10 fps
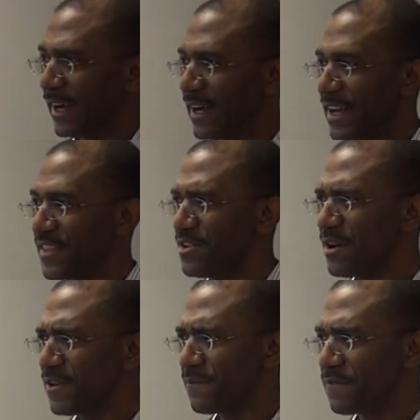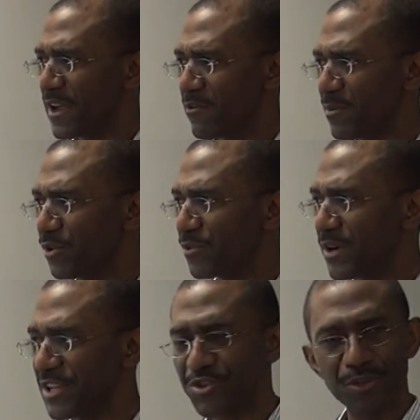And then you have a variable
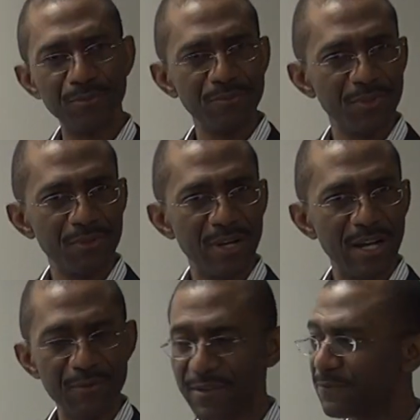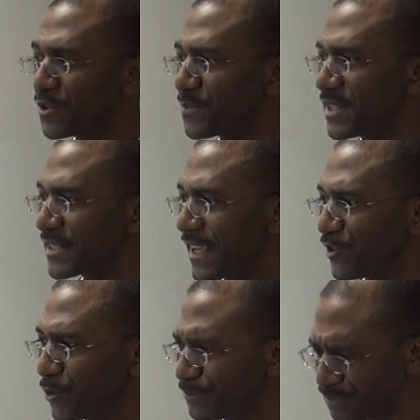ratio reinforcement
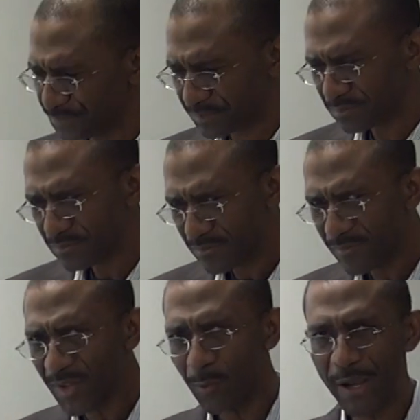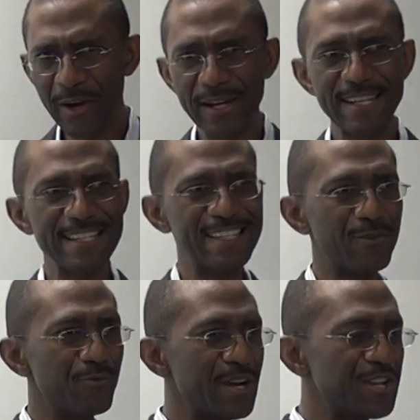schedule, where it is
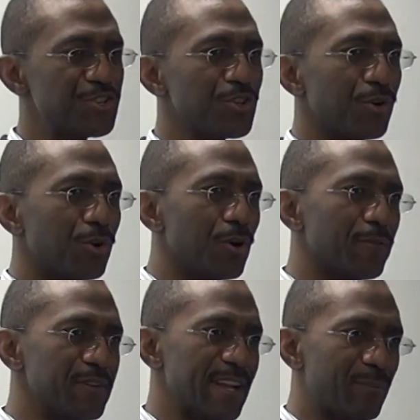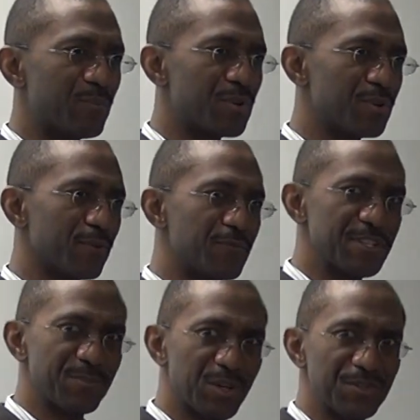the ratio of number of
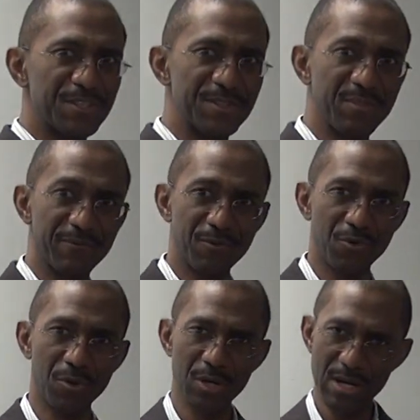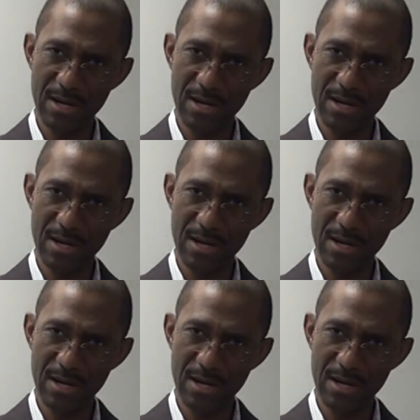responses before